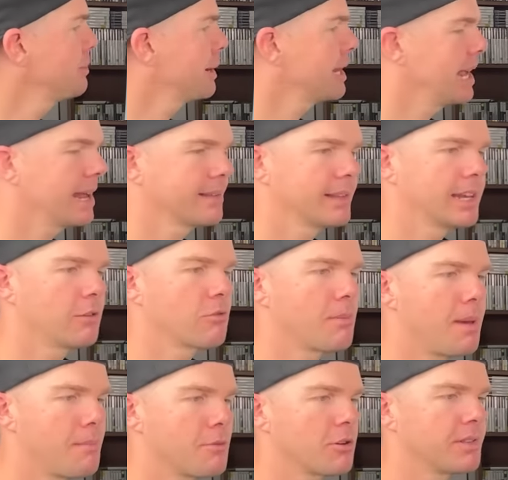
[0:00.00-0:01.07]
shipping and handling,
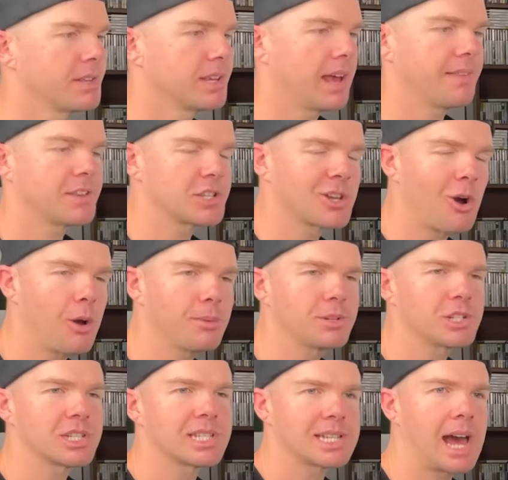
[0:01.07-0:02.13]
remember at the time
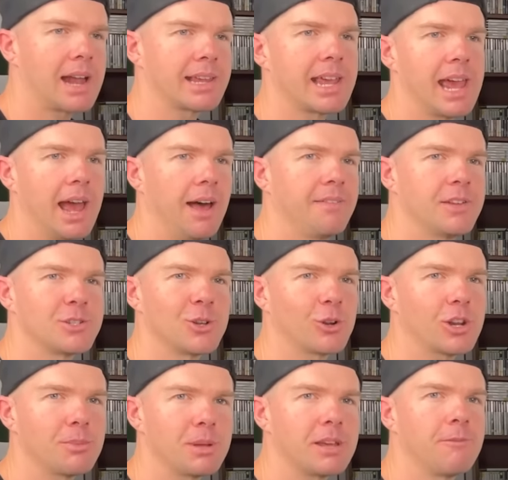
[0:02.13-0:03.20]
of just starting out, there's
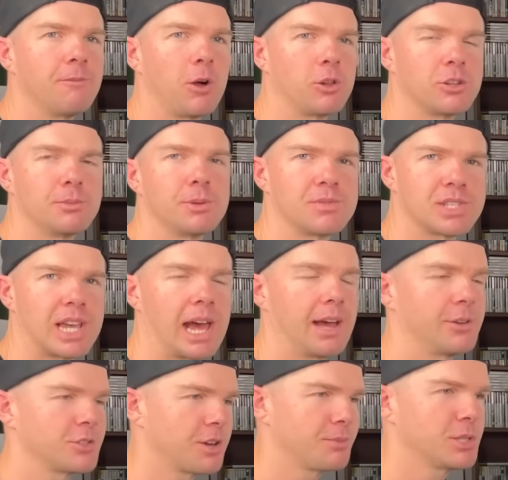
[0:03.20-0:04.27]
not going to be a volume of
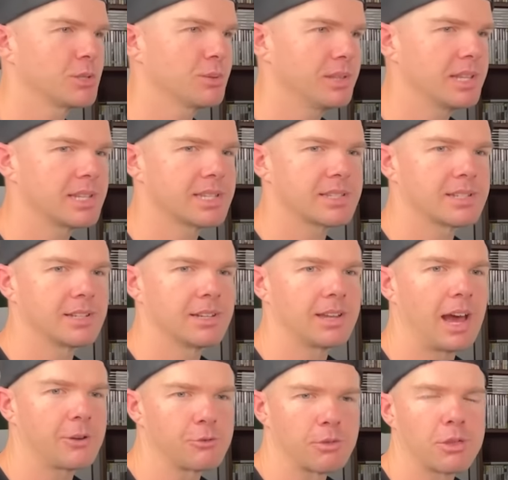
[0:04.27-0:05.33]
sales. I've been doing this
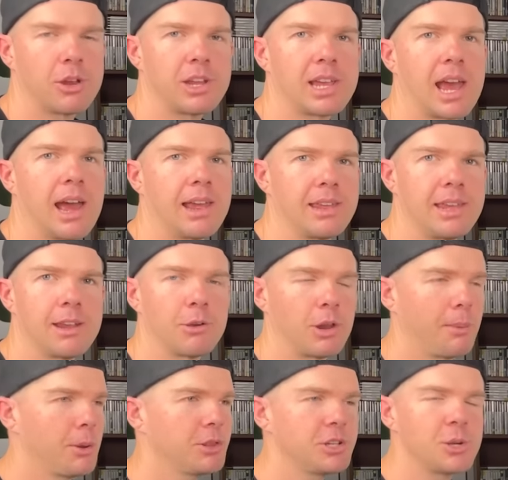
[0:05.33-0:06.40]
to 130K a year
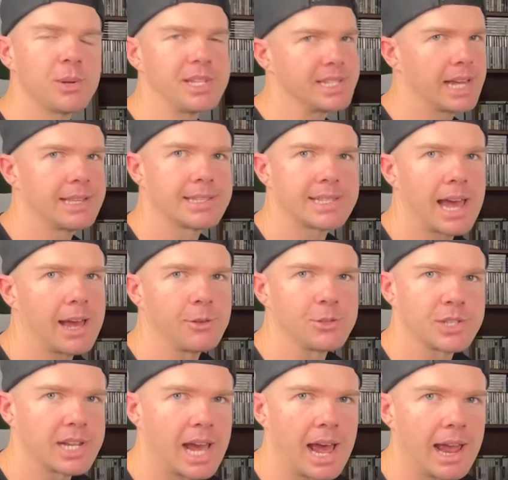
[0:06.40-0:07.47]
and I'm only doing 10
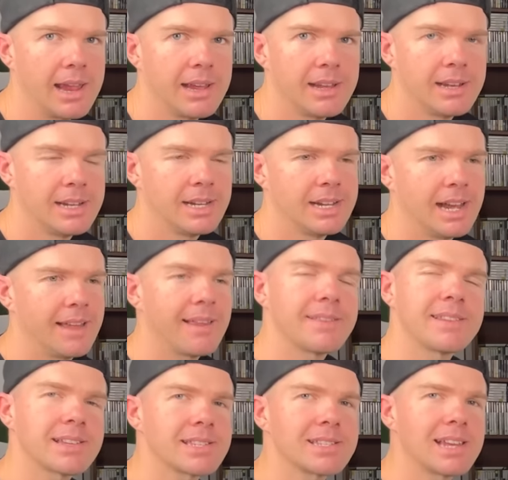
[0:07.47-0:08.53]
sales a day. And
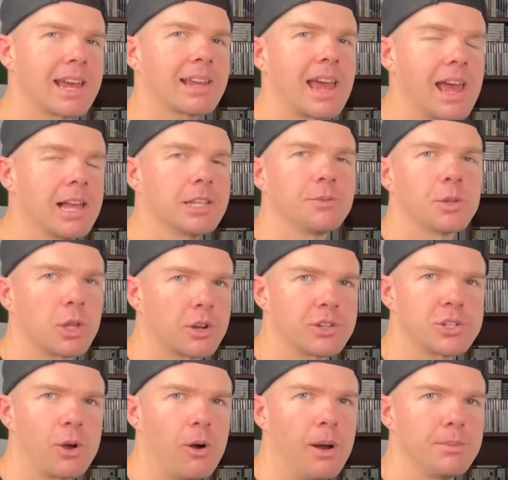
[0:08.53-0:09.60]
that doesn't take a hell of a lot
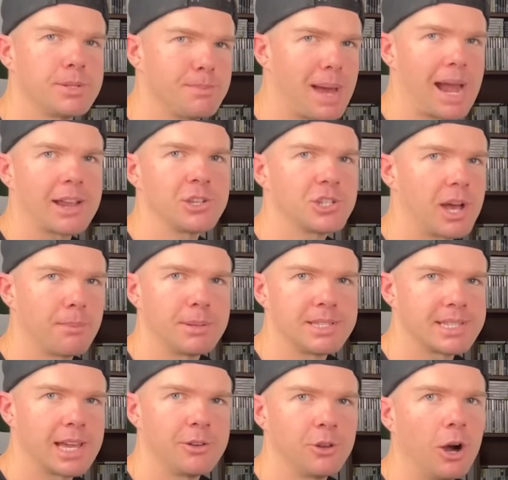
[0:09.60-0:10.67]
of time to package up
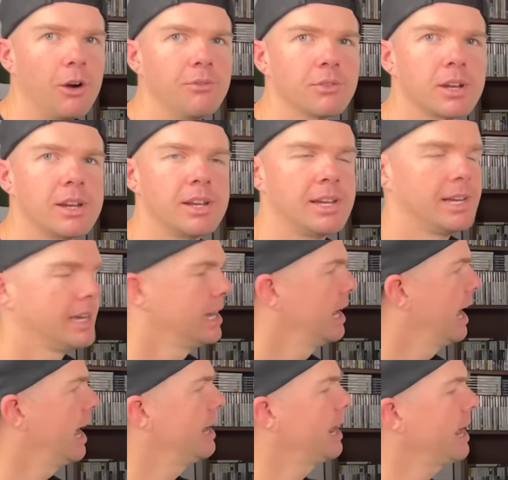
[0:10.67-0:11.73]
and send off.
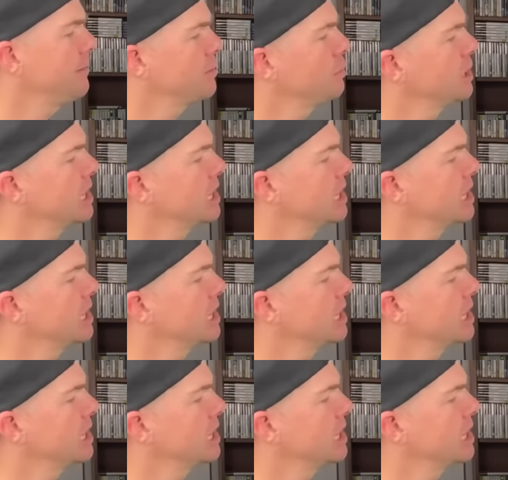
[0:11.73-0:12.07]
And even